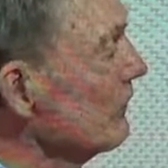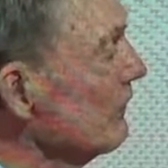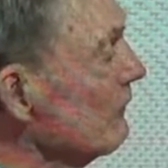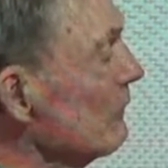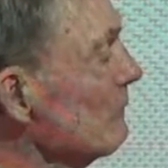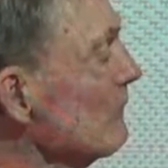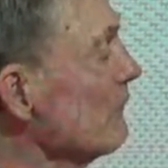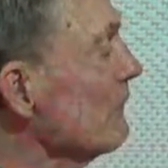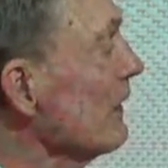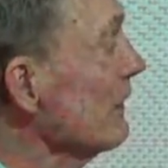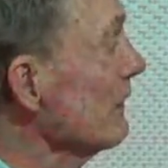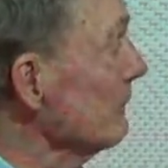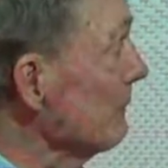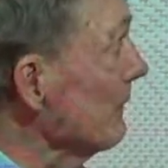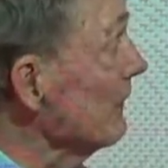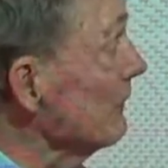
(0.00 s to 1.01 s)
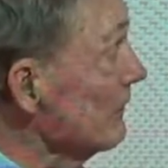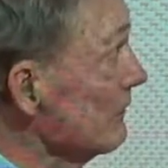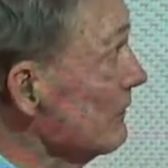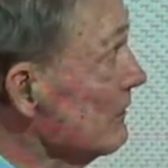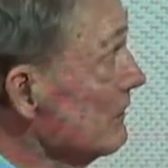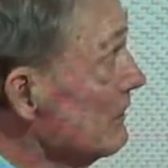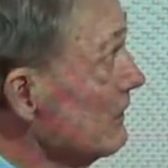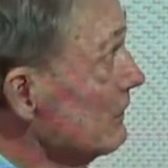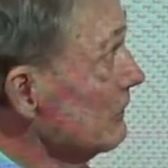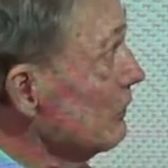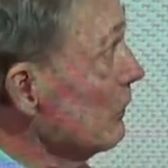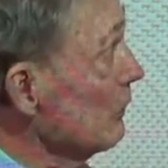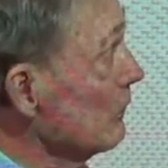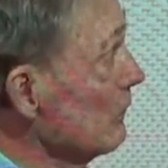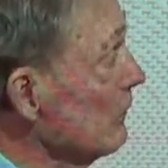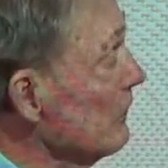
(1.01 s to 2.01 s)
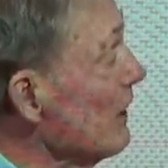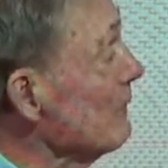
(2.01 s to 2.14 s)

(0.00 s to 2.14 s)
each of them divided by the total